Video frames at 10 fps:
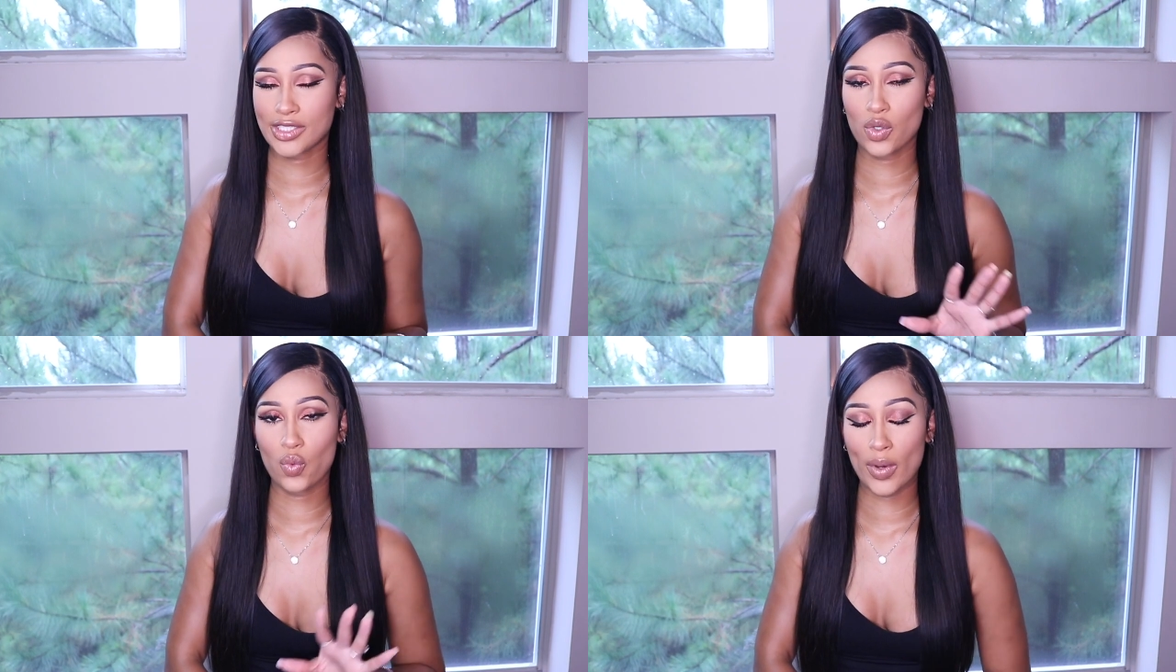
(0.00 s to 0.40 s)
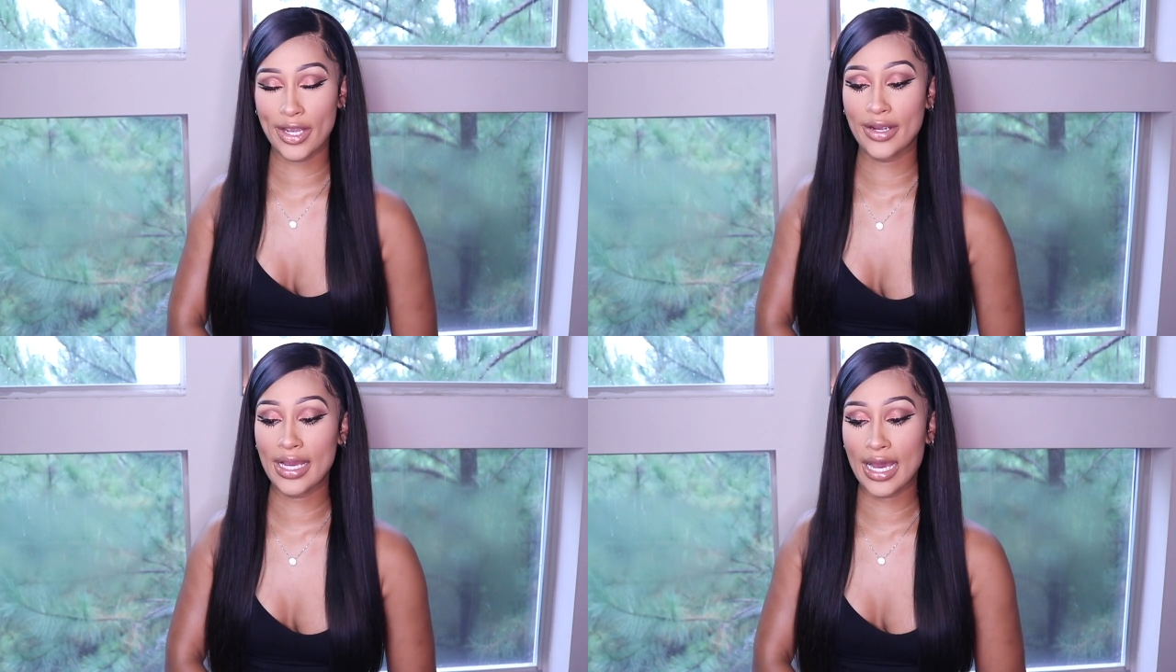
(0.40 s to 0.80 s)
to
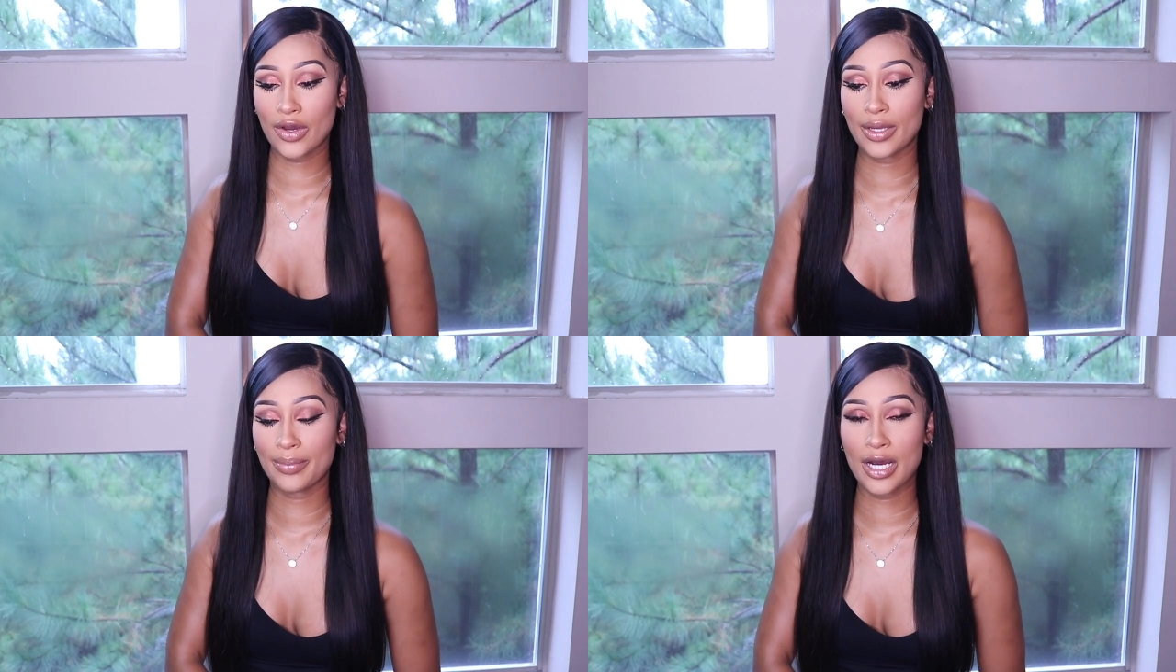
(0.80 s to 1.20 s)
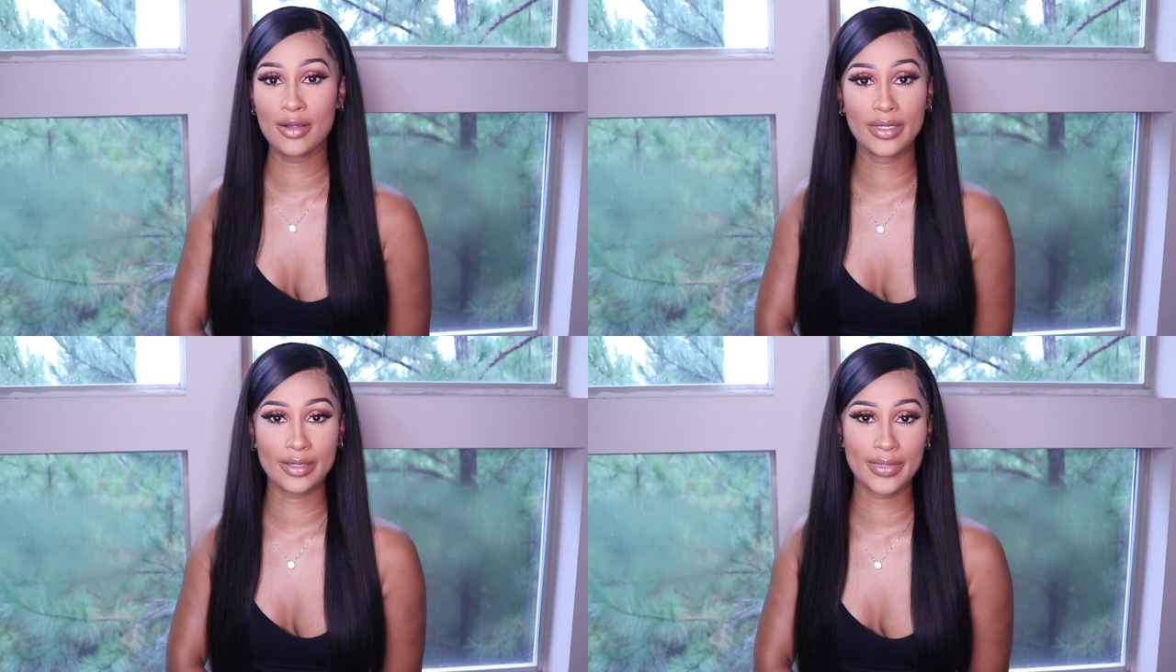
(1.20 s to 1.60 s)
wear it out in
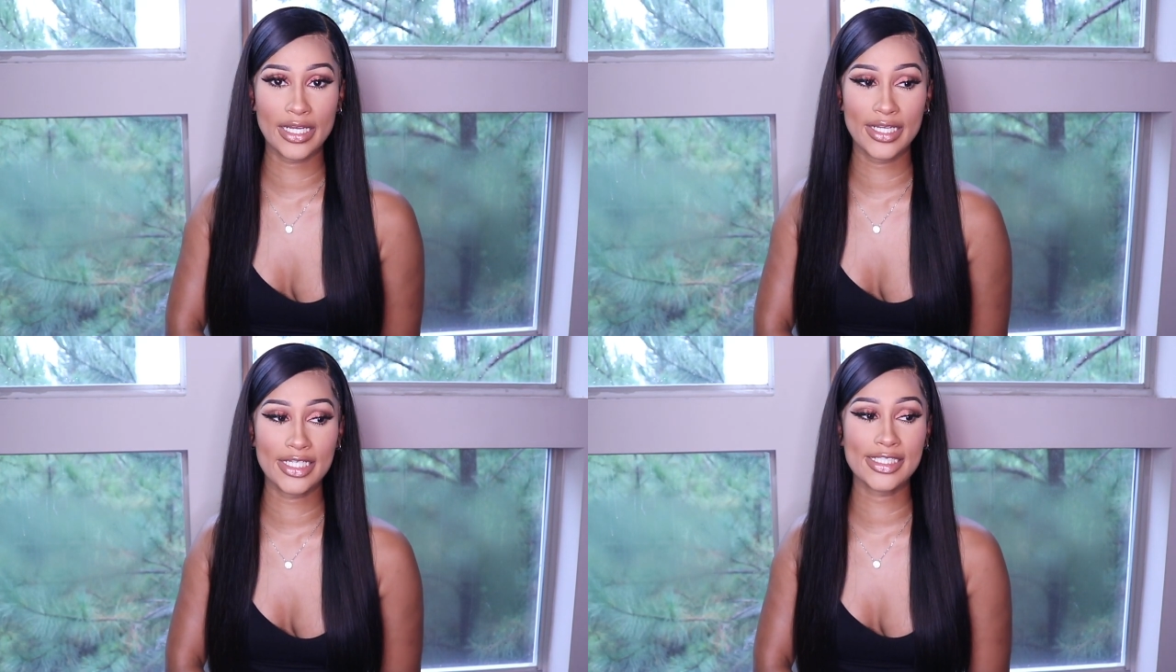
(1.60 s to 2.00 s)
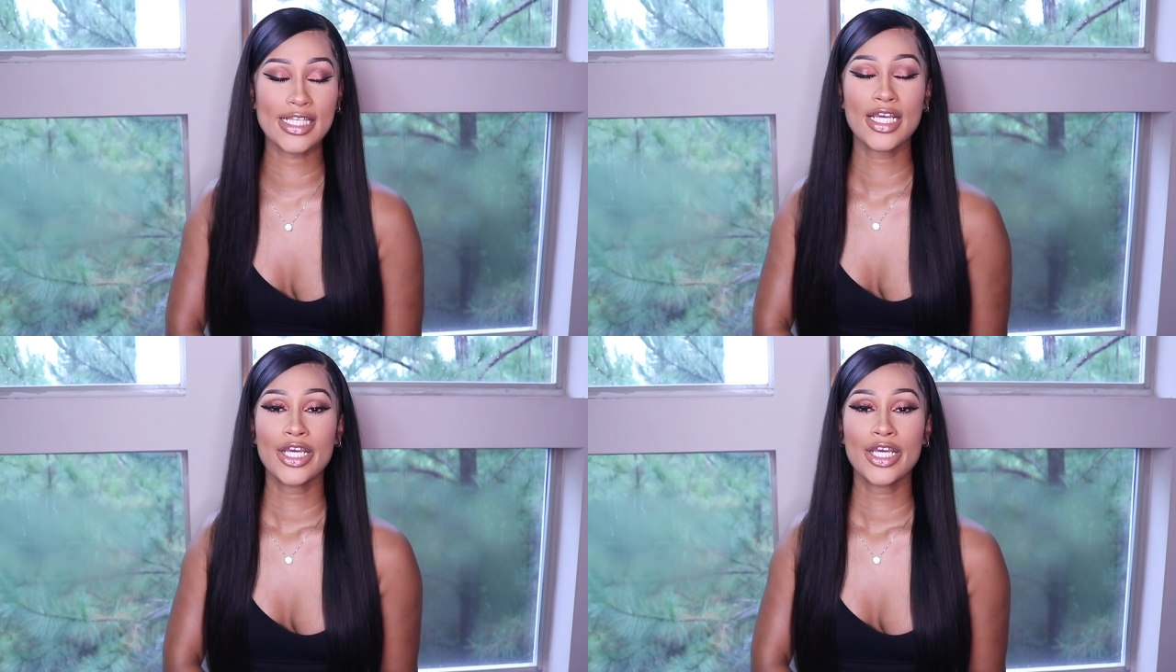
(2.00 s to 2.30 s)
public, because